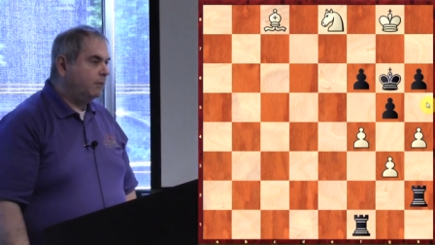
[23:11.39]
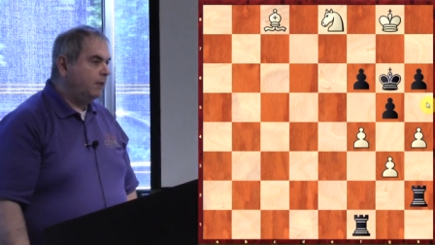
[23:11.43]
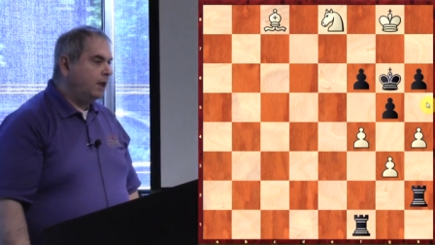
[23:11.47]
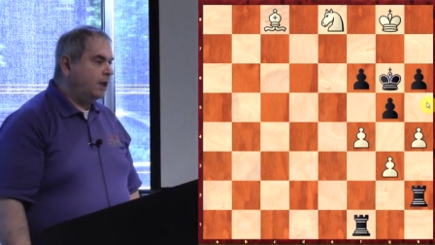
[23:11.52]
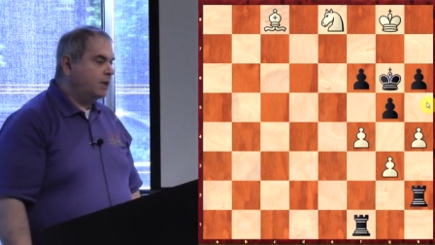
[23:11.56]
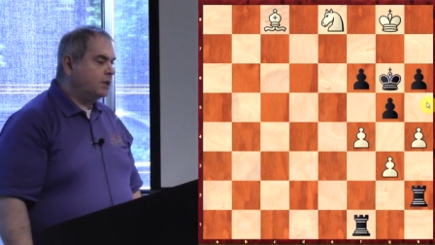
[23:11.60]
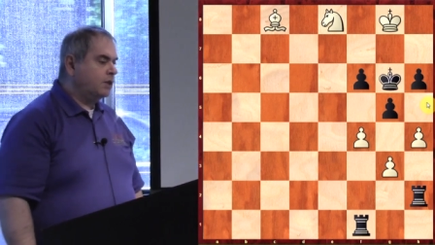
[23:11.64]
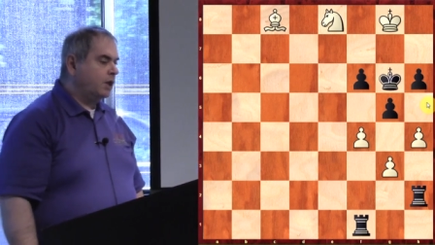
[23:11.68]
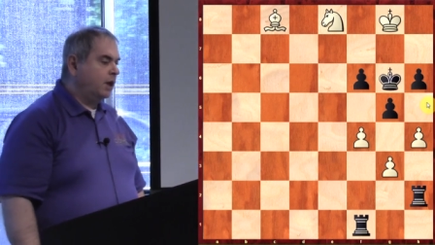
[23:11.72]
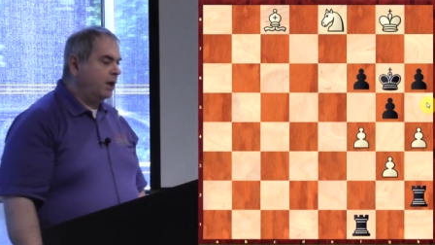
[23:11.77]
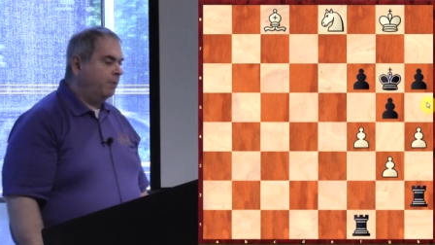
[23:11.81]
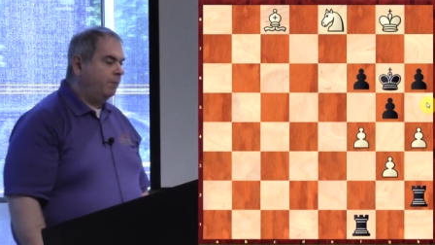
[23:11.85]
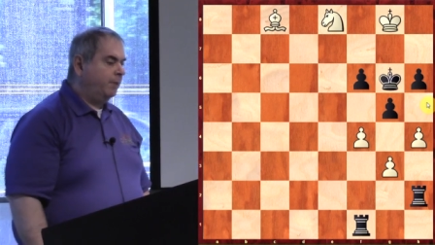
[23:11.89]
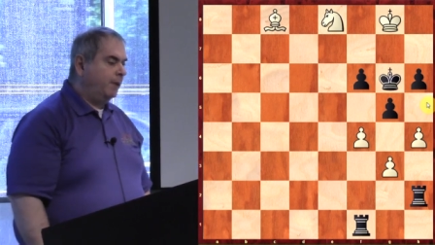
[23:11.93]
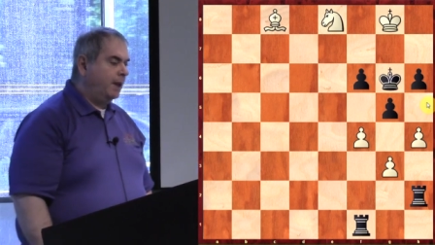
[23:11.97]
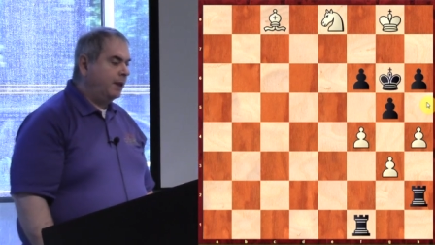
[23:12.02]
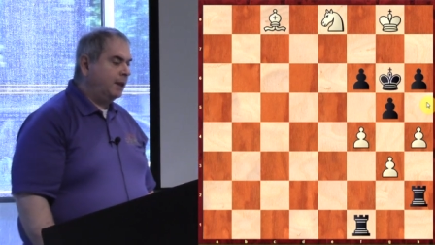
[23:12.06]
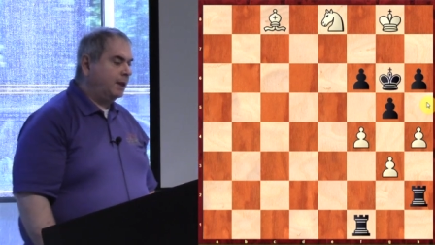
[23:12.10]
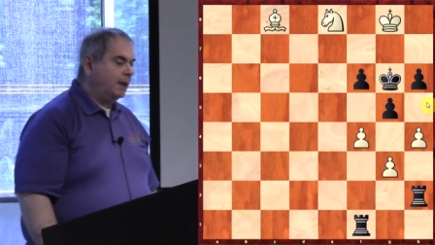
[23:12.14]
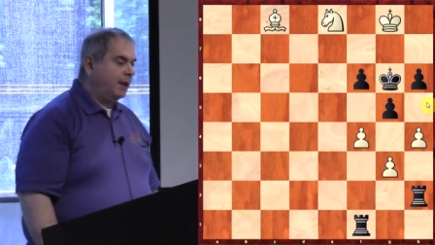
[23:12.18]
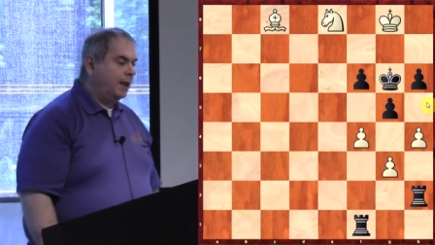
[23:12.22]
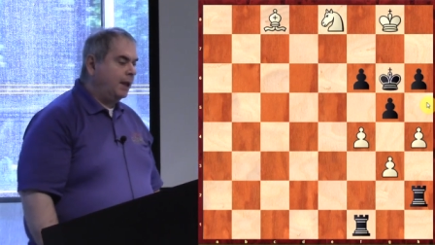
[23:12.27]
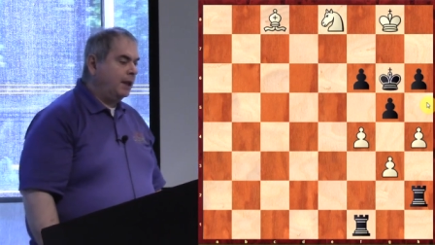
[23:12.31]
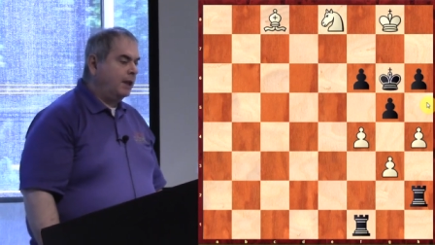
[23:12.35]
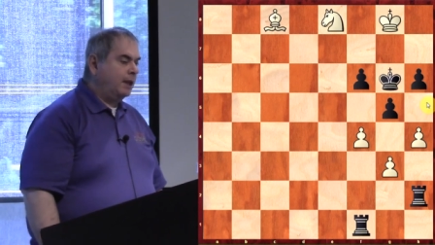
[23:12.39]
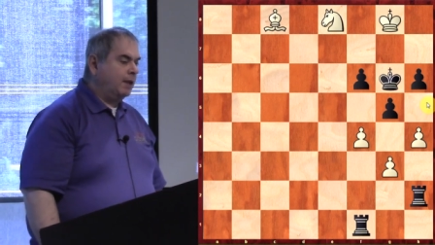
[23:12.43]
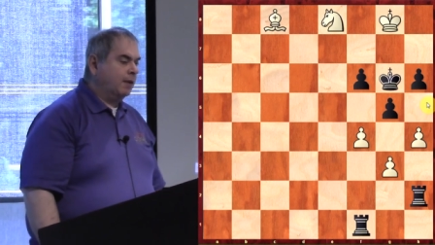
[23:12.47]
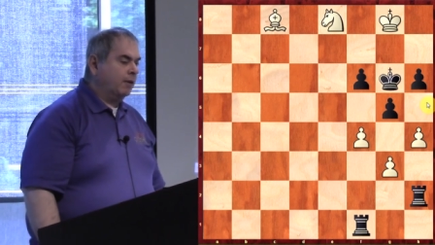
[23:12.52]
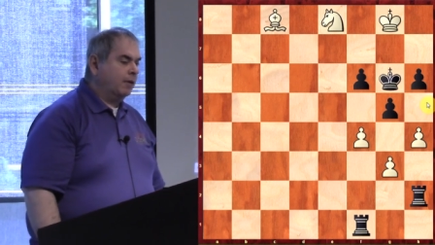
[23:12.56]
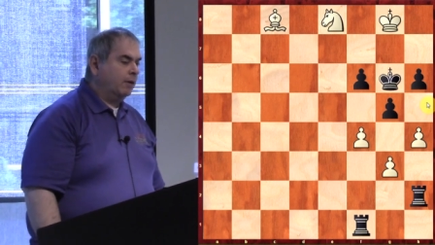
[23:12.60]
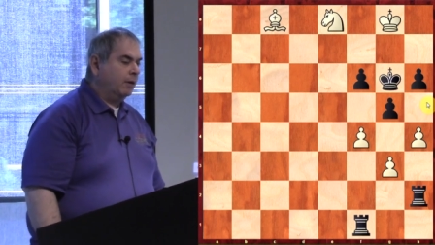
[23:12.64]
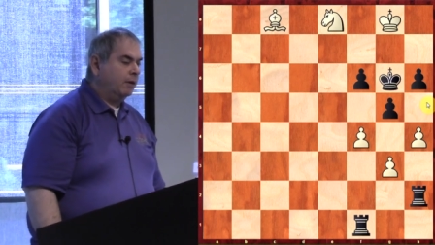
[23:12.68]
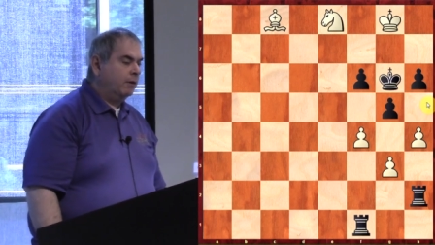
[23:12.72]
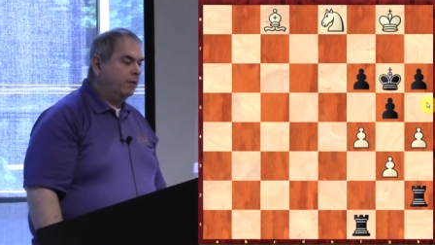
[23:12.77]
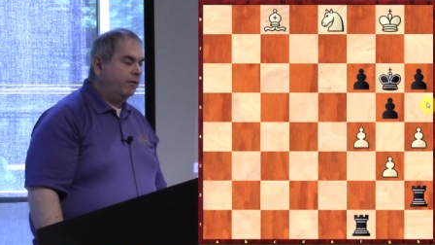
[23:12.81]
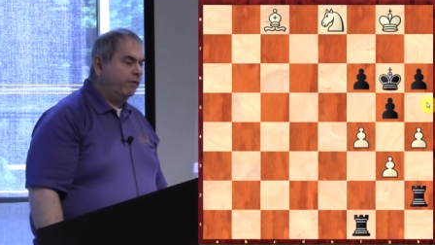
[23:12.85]
He's going to play king
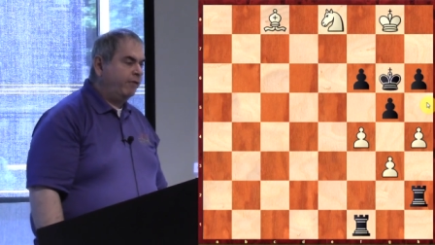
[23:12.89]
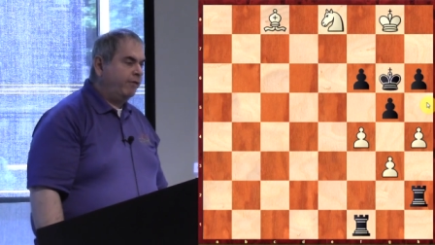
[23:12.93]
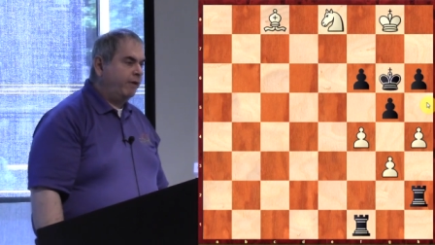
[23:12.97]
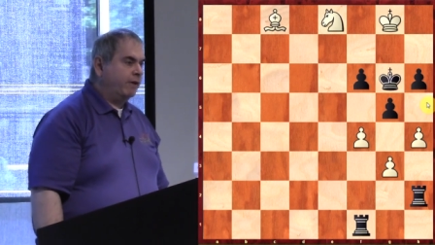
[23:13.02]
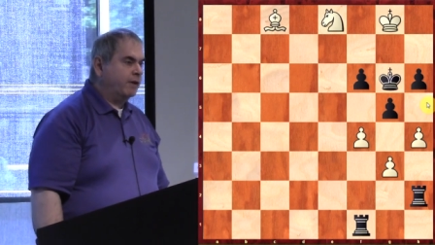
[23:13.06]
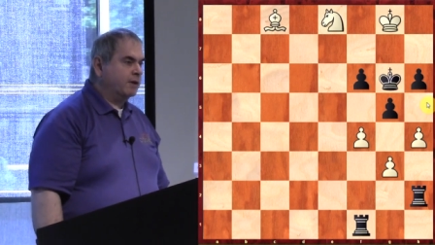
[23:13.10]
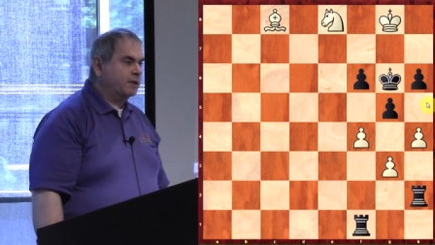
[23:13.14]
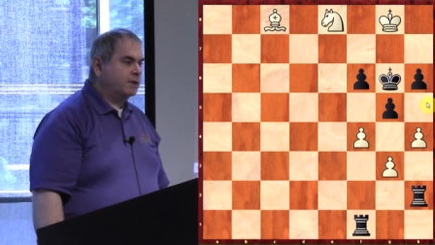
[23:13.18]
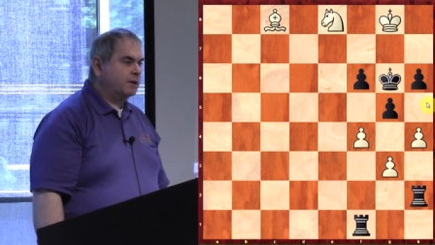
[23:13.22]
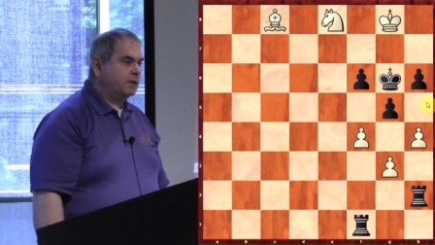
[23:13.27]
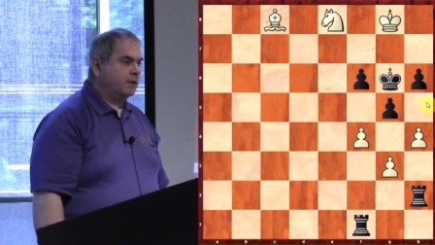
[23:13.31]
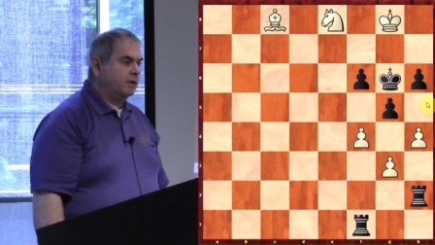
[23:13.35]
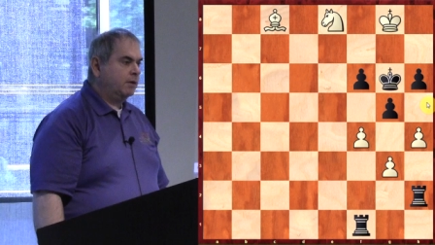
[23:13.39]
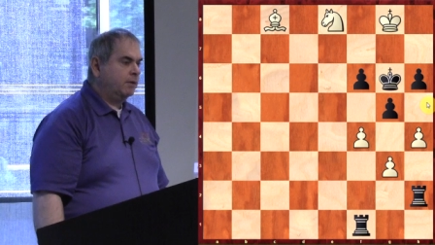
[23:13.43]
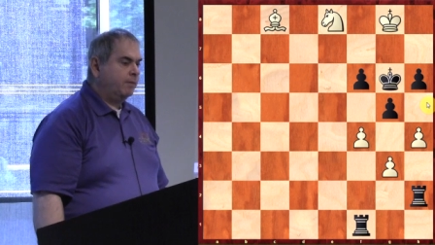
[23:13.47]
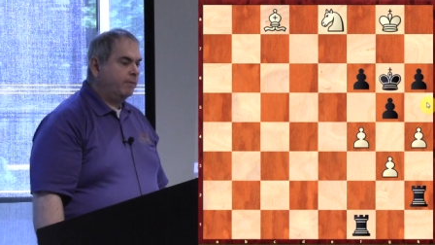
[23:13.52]
here first.